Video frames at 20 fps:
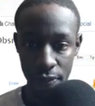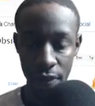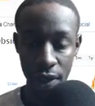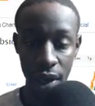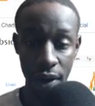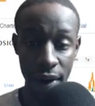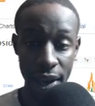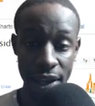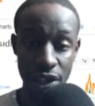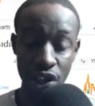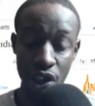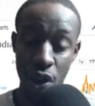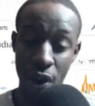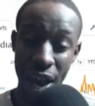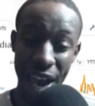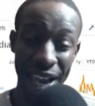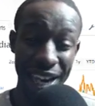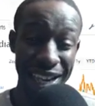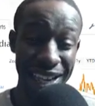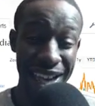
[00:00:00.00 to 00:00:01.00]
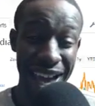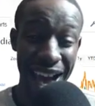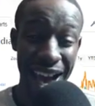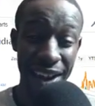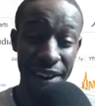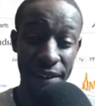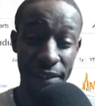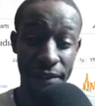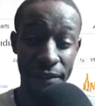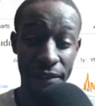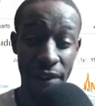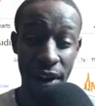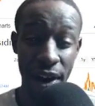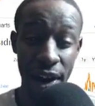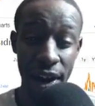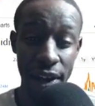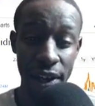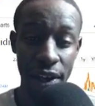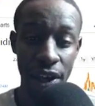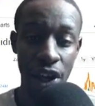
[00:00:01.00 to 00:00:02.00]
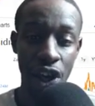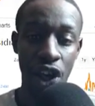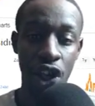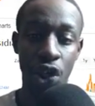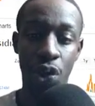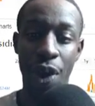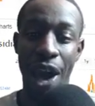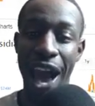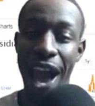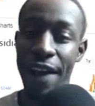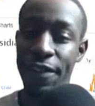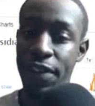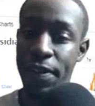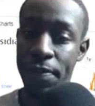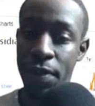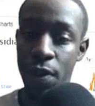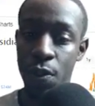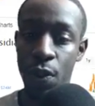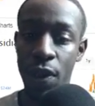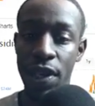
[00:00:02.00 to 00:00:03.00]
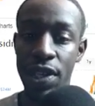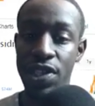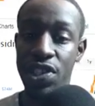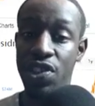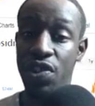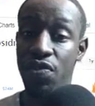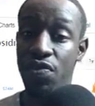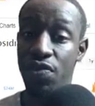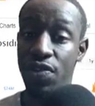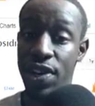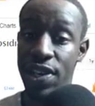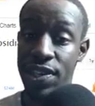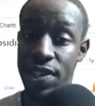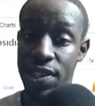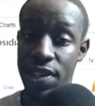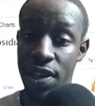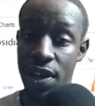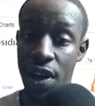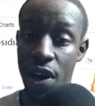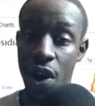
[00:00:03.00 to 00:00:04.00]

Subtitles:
All right. So any kind of FUD, you have to be willing to risk